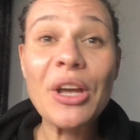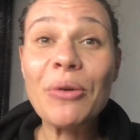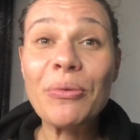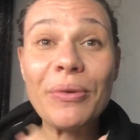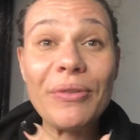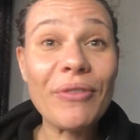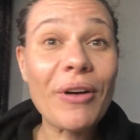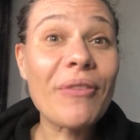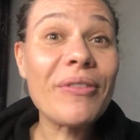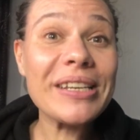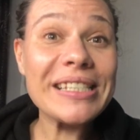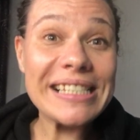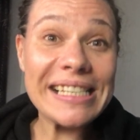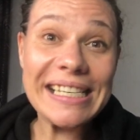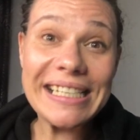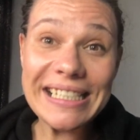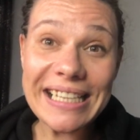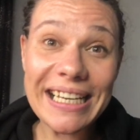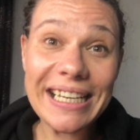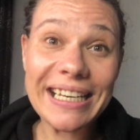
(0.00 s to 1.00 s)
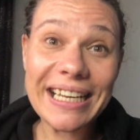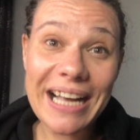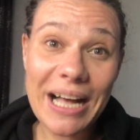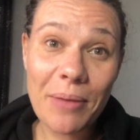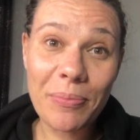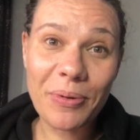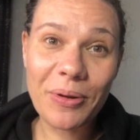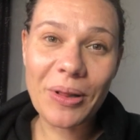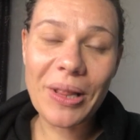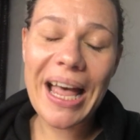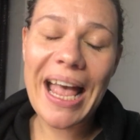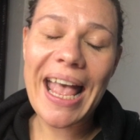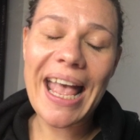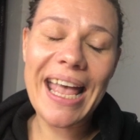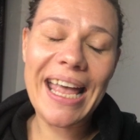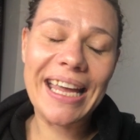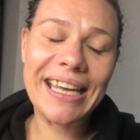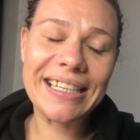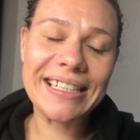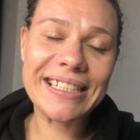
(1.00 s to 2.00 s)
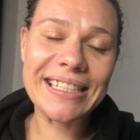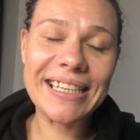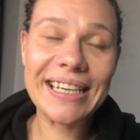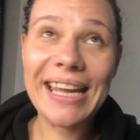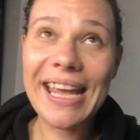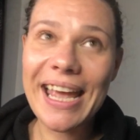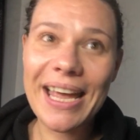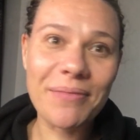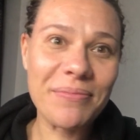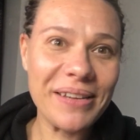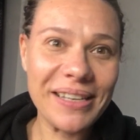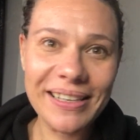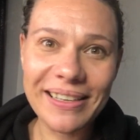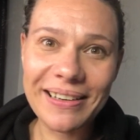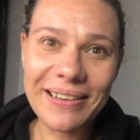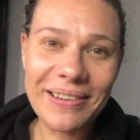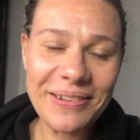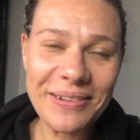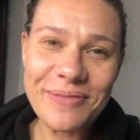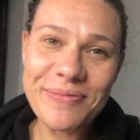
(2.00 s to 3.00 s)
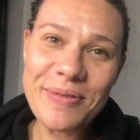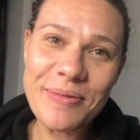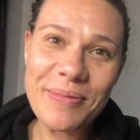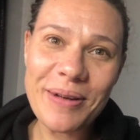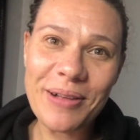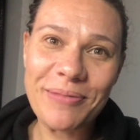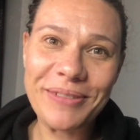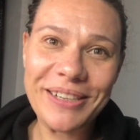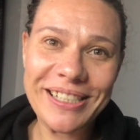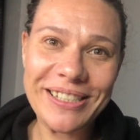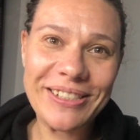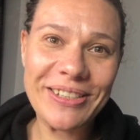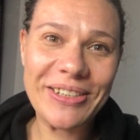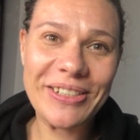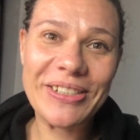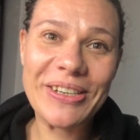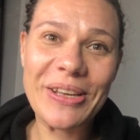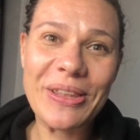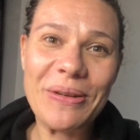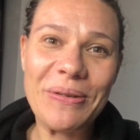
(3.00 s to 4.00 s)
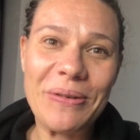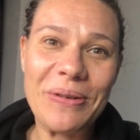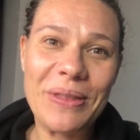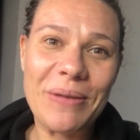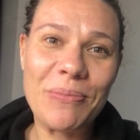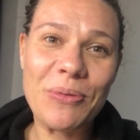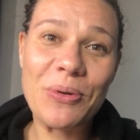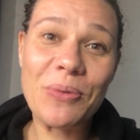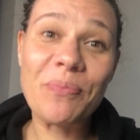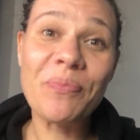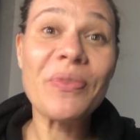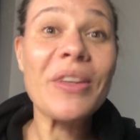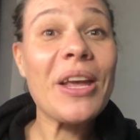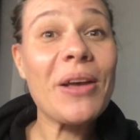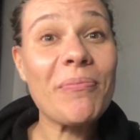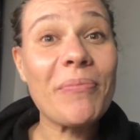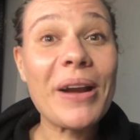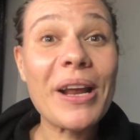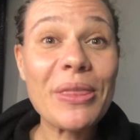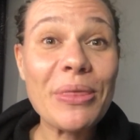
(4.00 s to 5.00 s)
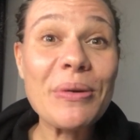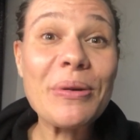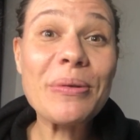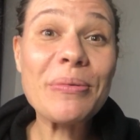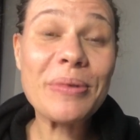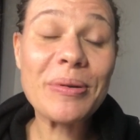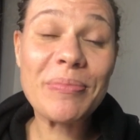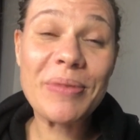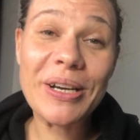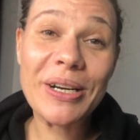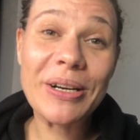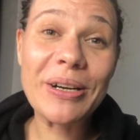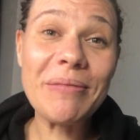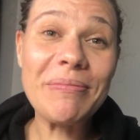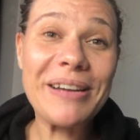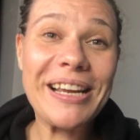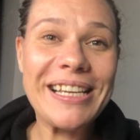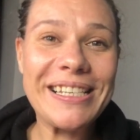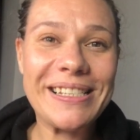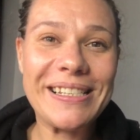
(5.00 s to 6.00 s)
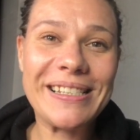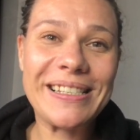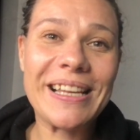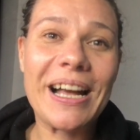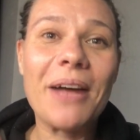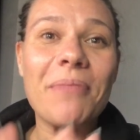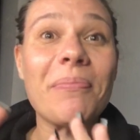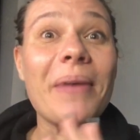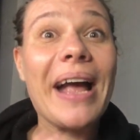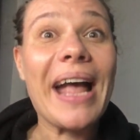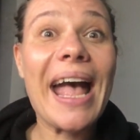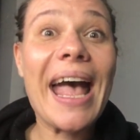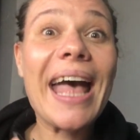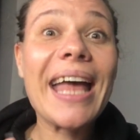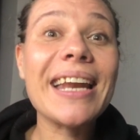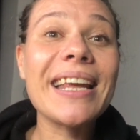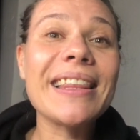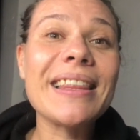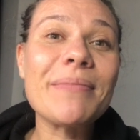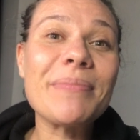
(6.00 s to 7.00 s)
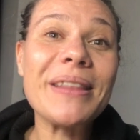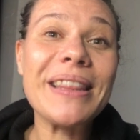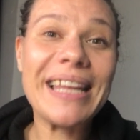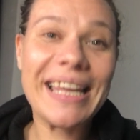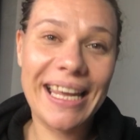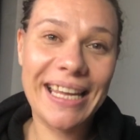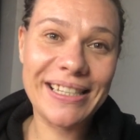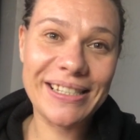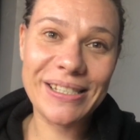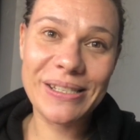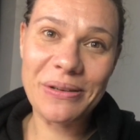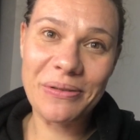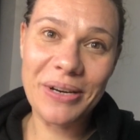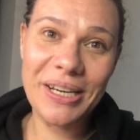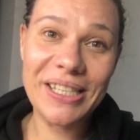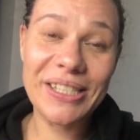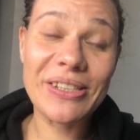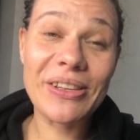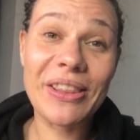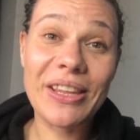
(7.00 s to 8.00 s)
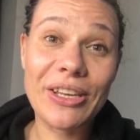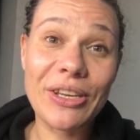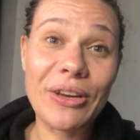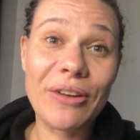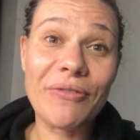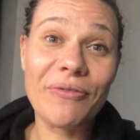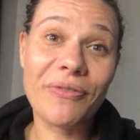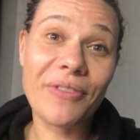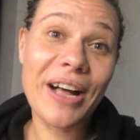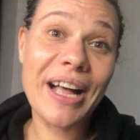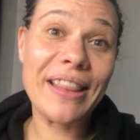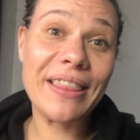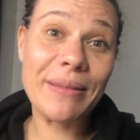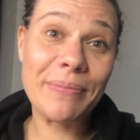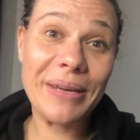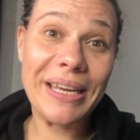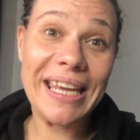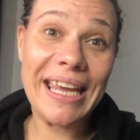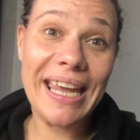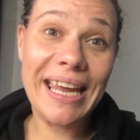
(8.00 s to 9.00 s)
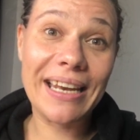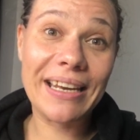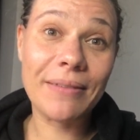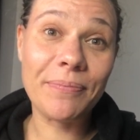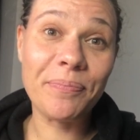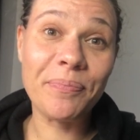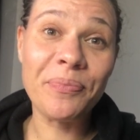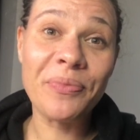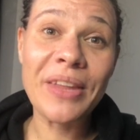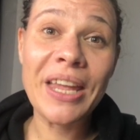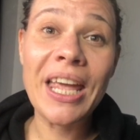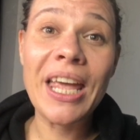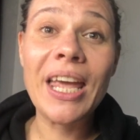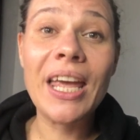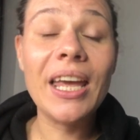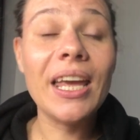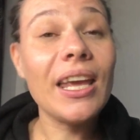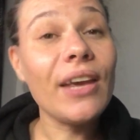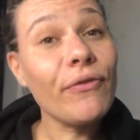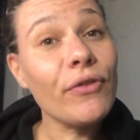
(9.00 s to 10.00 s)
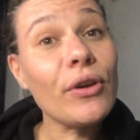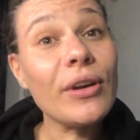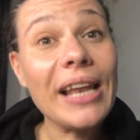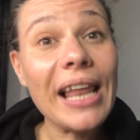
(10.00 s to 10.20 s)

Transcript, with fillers: We've obviously done a couple and it can be a little overwhelming searching through them all, but I thought it would be a good place to start by adding them in the end screen so that you can find them again. If you'd